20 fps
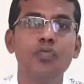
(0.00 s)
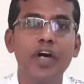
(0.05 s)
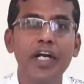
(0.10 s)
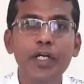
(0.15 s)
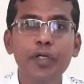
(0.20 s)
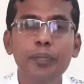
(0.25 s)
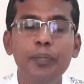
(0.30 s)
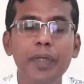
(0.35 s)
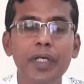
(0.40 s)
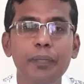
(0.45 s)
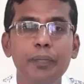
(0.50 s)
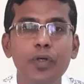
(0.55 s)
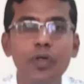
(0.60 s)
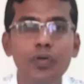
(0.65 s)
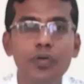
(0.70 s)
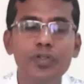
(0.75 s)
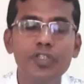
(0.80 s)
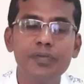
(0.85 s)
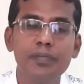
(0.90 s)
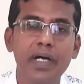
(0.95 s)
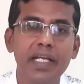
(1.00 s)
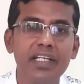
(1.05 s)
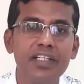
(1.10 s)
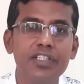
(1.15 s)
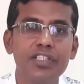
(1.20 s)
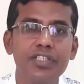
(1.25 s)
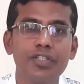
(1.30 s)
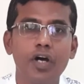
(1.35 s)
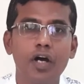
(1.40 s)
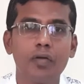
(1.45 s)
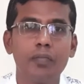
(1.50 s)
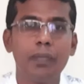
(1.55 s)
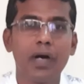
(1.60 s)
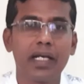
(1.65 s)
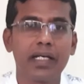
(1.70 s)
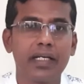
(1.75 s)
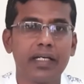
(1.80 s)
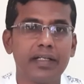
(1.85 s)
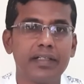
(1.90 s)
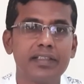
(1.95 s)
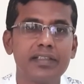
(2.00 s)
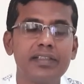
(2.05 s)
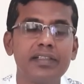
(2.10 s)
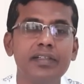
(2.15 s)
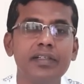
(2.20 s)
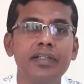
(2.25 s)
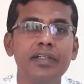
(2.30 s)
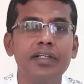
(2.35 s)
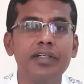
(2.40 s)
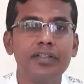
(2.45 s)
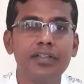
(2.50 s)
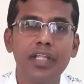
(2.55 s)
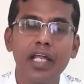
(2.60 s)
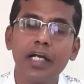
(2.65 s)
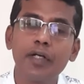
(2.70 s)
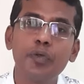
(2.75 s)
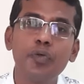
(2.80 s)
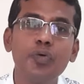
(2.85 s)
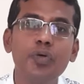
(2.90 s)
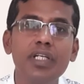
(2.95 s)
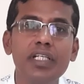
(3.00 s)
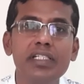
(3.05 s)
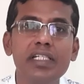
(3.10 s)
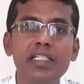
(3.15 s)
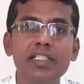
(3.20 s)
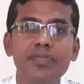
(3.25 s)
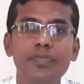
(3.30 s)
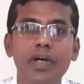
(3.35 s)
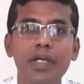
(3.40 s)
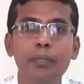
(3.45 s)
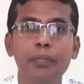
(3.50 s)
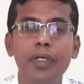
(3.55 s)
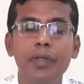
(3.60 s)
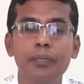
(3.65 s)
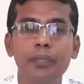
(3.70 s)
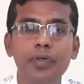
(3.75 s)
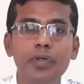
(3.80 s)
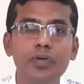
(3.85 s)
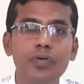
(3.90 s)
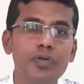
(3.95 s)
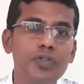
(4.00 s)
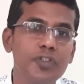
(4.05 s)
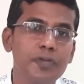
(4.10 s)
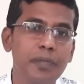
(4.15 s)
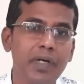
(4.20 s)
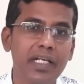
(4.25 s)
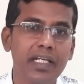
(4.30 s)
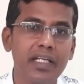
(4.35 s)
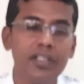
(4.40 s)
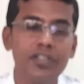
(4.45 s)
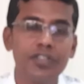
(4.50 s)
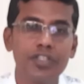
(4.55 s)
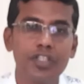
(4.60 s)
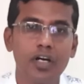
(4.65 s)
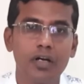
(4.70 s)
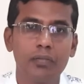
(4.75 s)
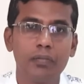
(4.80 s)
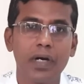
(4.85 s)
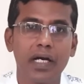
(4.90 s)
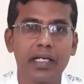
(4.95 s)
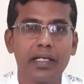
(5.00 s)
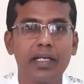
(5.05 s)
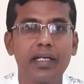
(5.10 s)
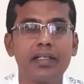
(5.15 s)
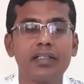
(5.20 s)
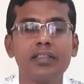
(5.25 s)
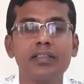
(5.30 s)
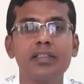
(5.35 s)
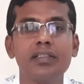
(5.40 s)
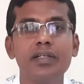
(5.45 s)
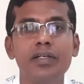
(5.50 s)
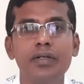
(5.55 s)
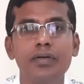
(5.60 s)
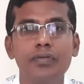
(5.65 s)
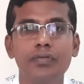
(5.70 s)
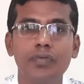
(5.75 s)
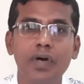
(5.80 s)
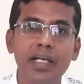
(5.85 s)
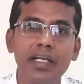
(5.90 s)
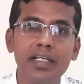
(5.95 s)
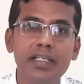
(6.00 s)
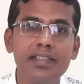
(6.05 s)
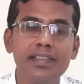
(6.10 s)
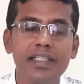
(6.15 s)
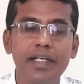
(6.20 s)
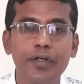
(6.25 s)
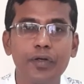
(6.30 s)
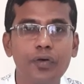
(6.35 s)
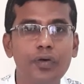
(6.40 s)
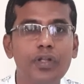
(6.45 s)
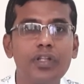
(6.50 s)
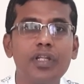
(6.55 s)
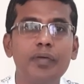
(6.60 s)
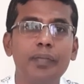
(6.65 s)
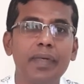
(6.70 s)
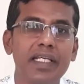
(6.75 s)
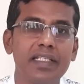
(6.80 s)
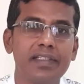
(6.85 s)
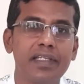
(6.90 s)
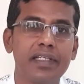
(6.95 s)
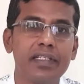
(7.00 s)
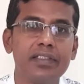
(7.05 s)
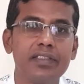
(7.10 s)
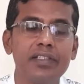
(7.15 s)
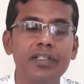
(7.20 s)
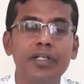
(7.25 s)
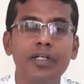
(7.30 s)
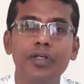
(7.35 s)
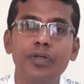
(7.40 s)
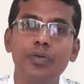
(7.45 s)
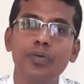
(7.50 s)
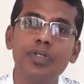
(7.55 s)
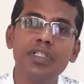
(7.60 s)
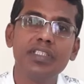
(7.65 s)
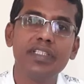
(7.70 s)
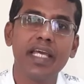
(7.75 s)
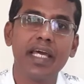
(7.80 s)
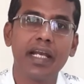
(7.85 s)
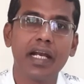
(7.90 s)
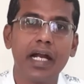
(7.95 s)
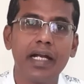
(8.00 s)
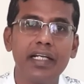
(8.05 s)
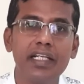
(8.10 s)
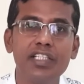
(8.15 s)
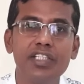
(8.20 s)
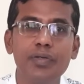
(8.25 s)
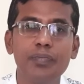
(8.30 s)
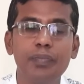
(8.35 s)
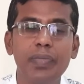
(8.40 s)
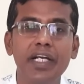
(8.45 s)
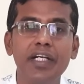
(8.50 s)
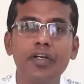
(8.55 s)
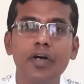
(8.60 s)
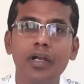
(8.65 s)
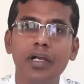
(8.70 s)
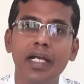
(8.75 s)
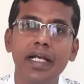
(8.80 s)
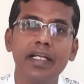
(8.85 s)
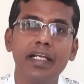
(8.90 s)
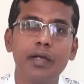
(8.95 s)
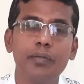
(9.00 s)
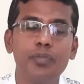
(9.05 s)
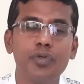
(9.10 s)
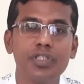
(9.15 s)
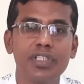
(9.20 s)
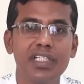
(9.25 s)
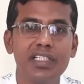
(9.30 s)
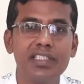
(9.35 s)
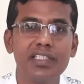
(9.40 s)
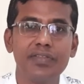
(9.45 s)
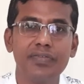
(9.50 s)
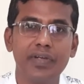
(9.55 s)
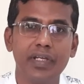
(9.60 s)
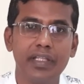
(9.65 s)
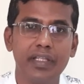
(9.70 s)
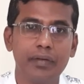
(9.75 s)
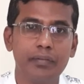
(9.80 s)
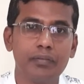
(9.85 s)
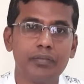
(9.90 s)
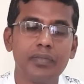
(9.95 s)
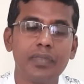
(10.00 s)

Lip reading: Why do people lose money in stock markets? There are two reasons why people lose money in stock markets. One is they don't know the basics. Two is they are undisciplined or let emotions sway them.